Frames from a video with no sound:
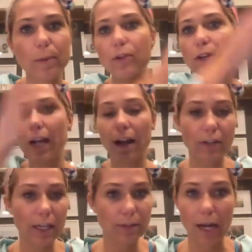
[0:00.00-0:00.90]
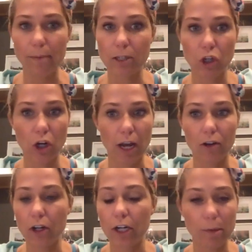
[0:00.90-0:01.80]
you need to have a diamond chart out
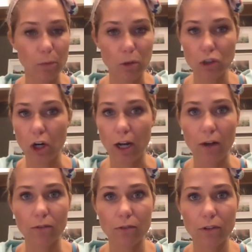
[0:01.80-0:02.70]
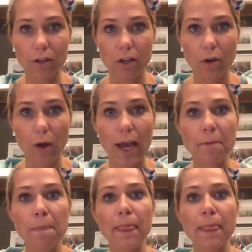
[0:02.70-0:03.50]
or an emerald chart out. Okay.